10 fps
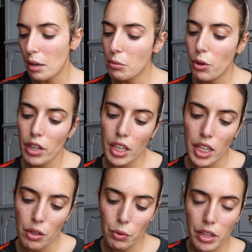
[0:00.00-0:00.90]
I'm going
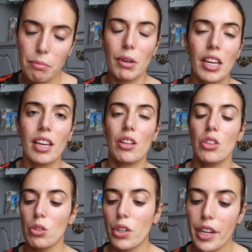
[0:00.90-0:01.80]
in with my
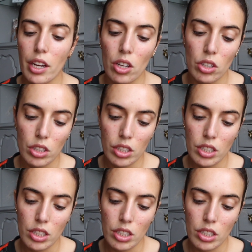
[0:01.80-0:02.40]
L'Oreal